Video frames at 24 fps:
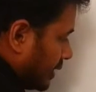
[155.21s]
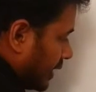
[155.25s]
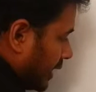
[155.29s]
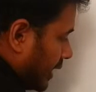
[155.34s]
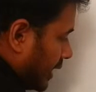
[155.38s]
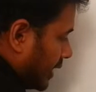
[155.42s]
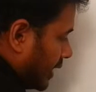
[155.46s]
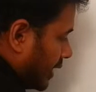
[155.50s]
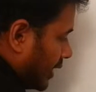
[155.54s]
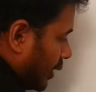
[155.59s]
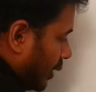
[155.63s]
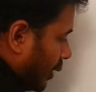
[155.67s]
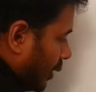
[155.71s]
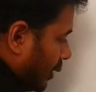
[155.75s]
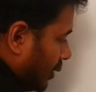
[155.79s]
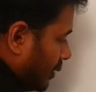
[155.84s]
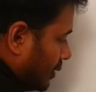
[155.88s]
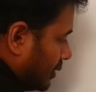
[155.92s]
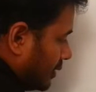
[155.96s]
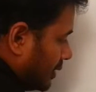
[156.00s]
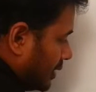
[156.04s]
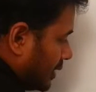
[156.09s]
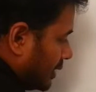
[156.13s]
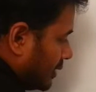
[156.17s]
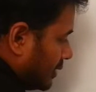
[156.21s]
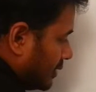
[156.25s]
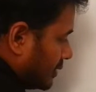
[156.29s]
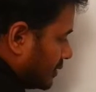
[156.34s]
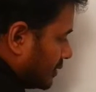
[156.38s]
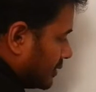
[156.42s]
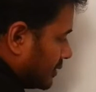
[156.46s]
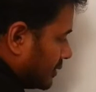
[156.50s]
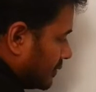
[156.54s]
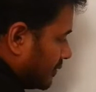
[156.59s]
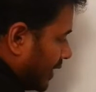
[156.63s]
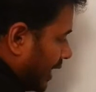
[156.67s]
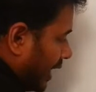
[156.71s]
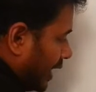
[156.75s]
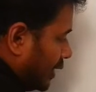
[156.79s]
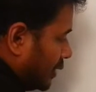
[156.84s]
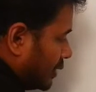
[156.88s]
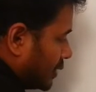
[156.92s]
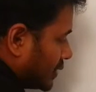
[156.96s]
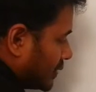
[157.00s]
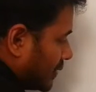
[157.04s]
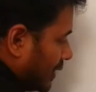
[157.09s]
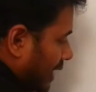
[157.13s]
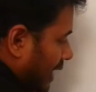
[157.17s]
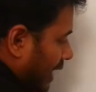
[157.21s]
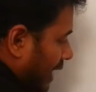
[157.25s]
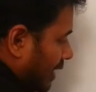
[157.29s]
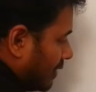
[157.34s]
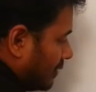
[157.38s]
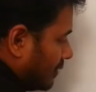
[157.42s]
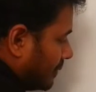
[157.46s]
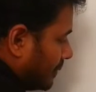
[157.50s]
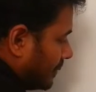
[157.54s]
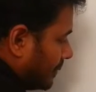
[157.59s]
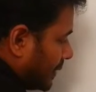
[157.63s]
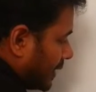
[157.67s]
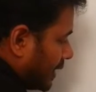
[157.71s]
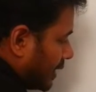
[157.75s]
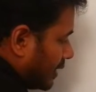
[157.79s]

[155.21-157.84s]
and all the values will have